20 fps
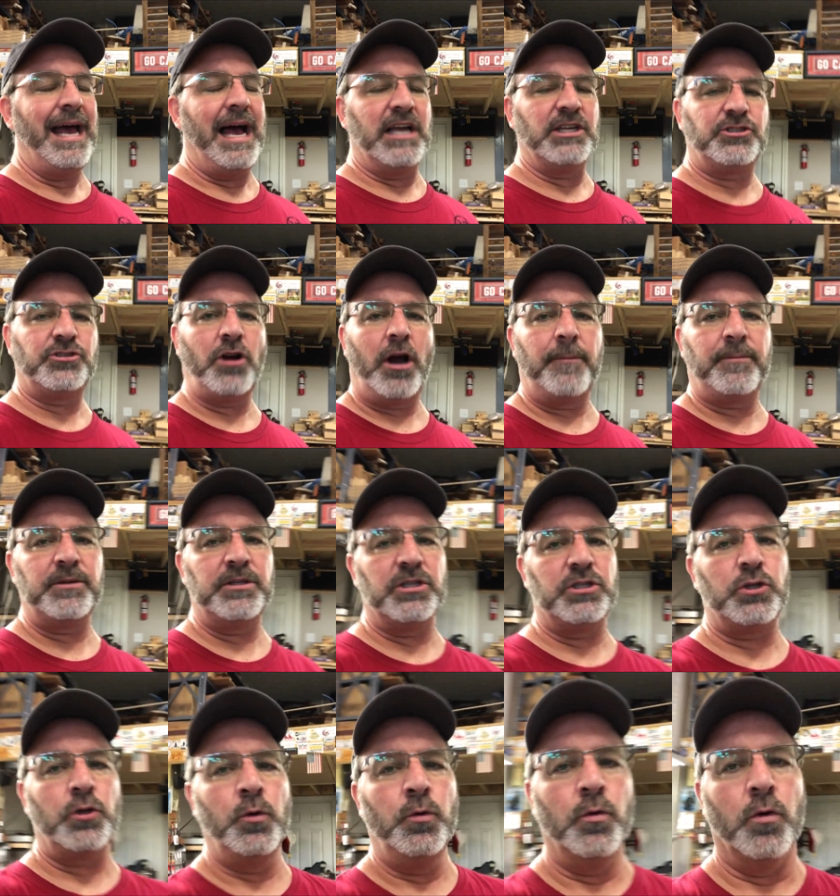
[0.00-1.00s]
I sharpened the
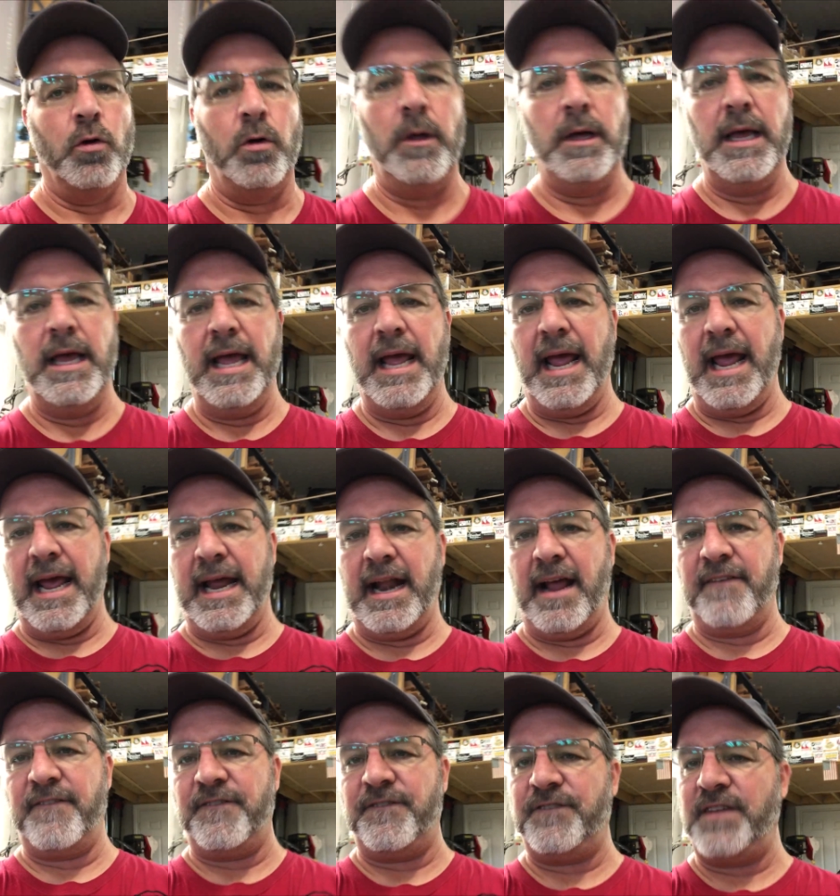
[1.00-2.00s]
tool, and
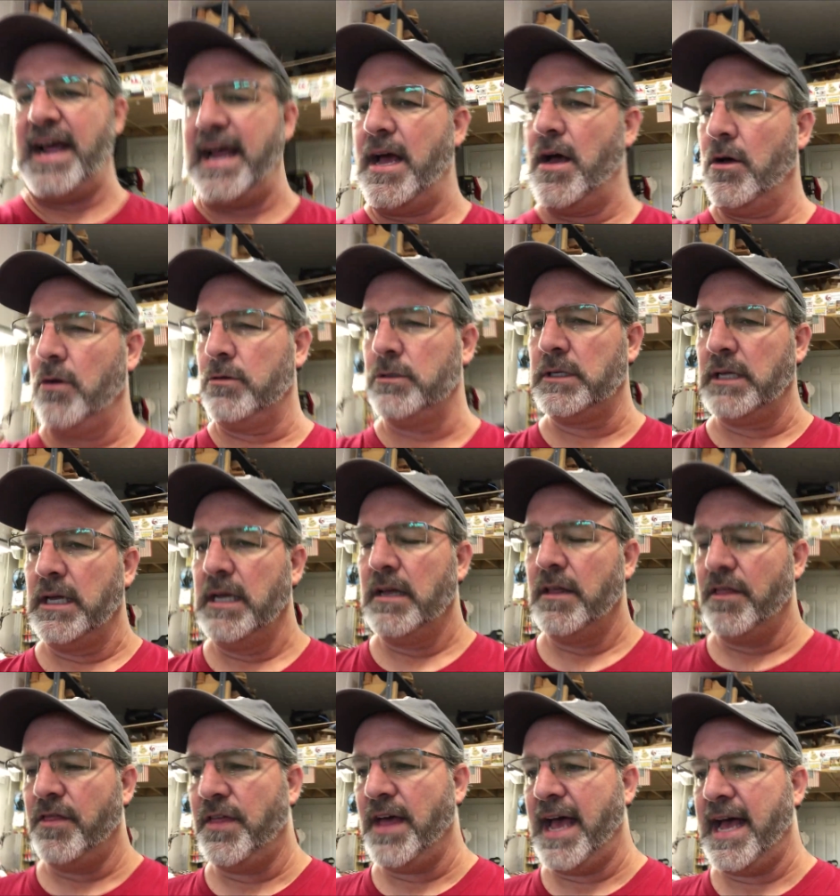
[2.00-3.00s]
I found
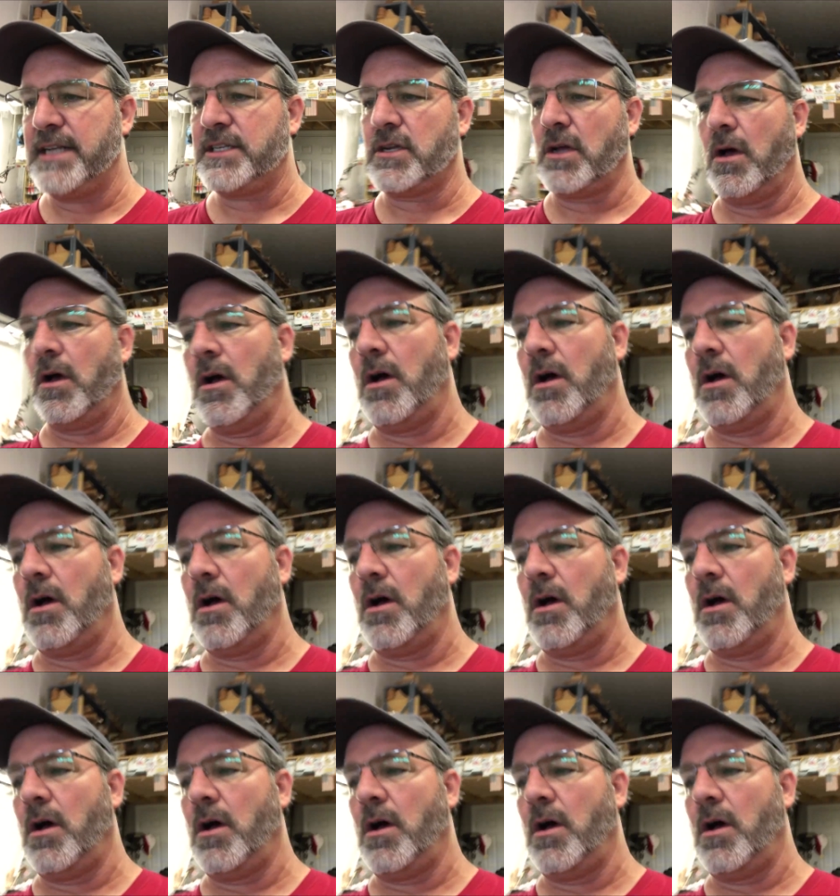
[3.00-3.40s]
that